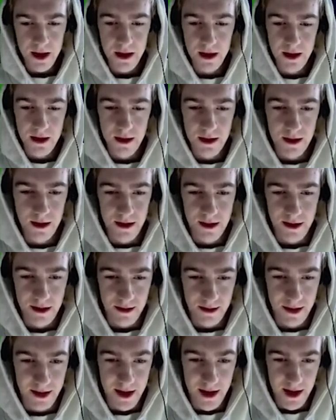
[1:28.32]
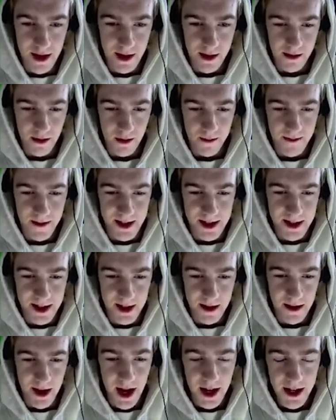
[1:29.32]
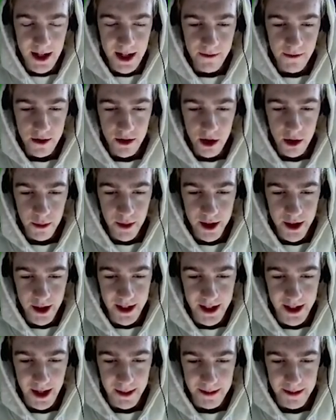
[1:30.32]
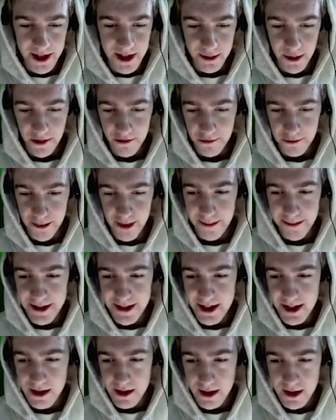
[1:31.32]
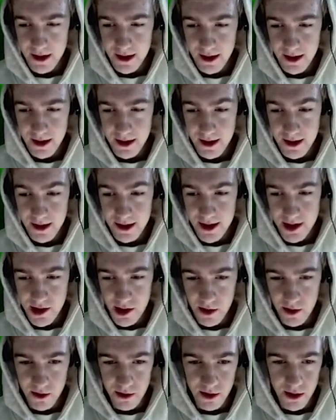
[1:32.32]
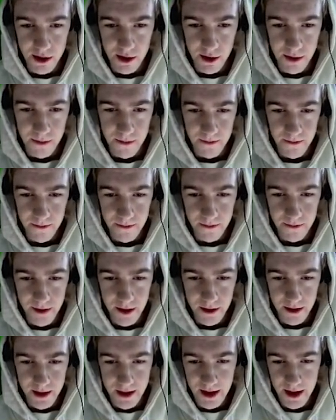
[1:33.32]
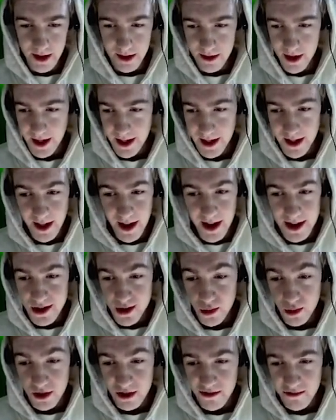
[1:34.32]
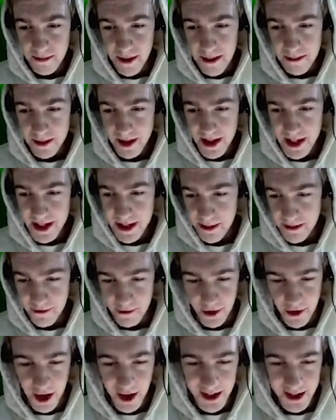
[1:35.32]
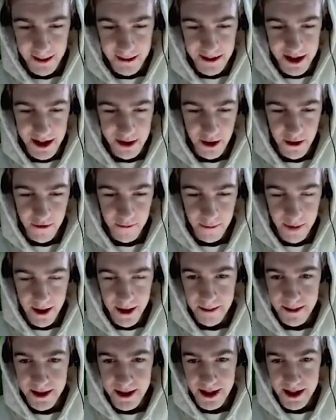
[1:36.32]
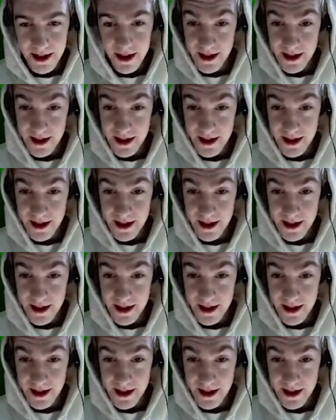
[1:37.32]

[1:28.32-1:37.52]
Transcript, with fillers: lot. Yeah, obviously. I didn't even know we could get up to 12 pips. So, you know, I can cast all of my blades before I get up to 12 pips.